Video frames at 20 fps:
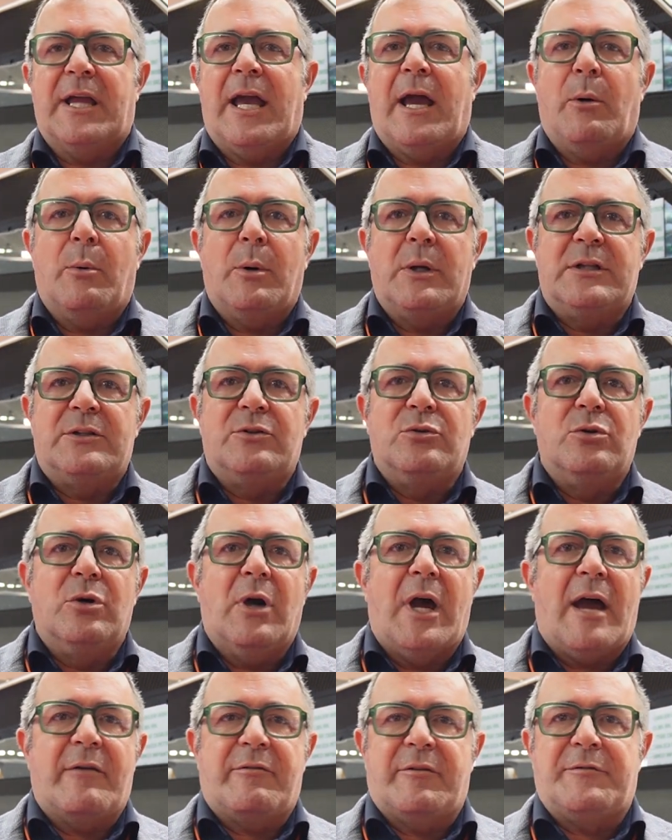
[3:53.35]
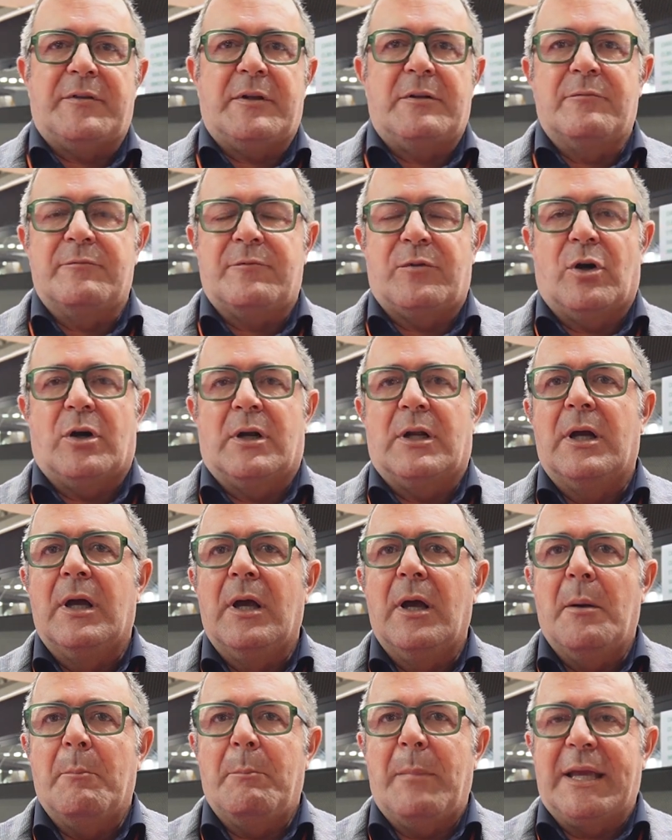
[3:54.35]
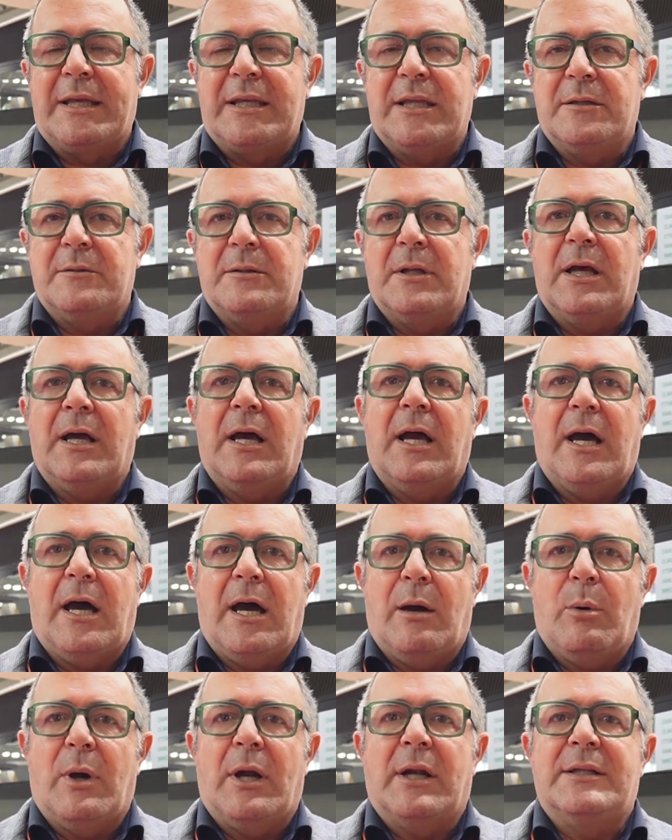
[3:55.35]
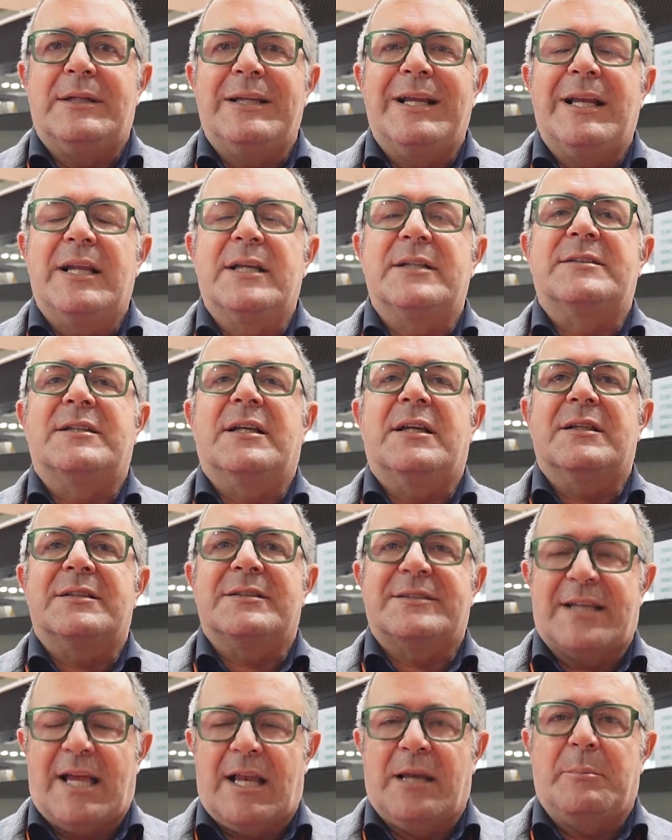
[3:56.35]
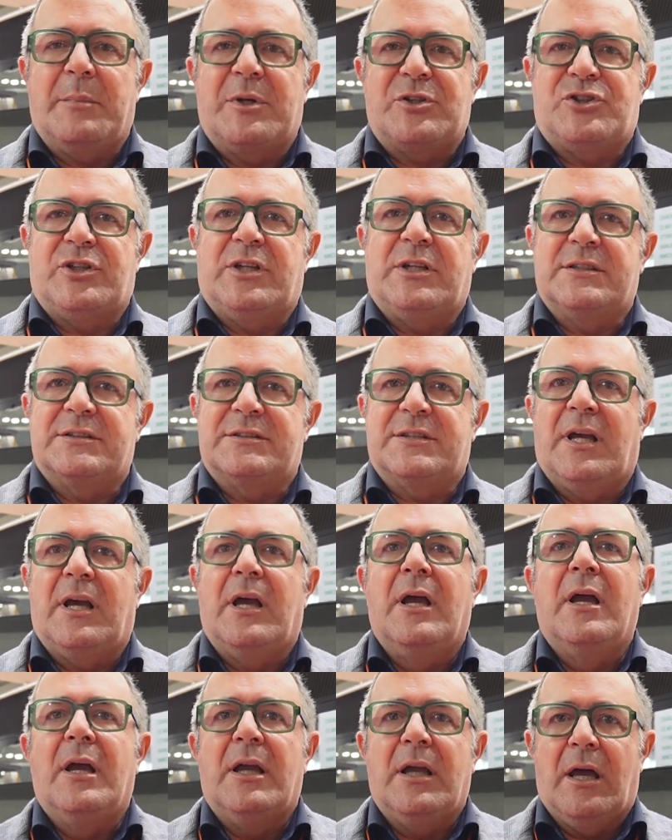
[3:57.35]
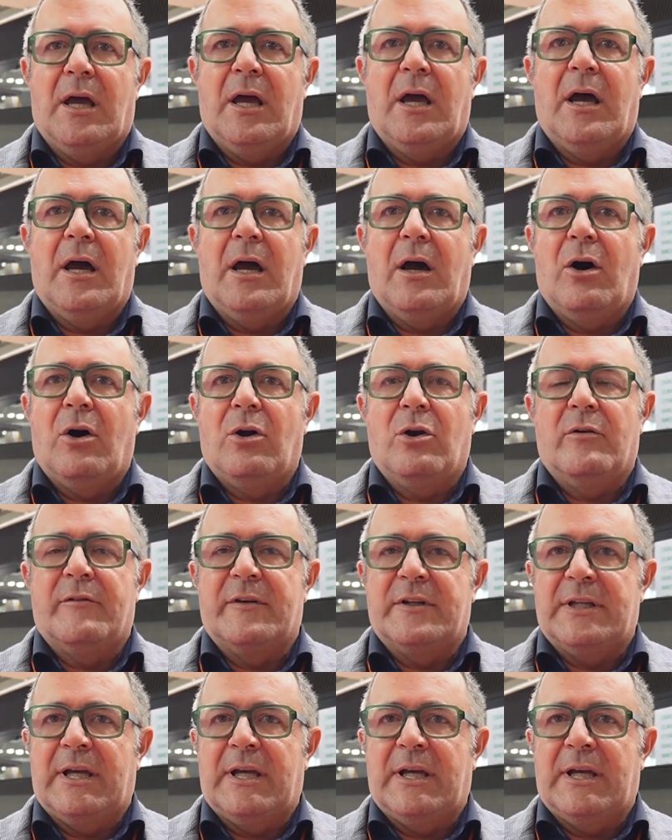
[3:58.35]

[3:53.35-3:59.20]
and I will do everything for making our dealers selling machines all over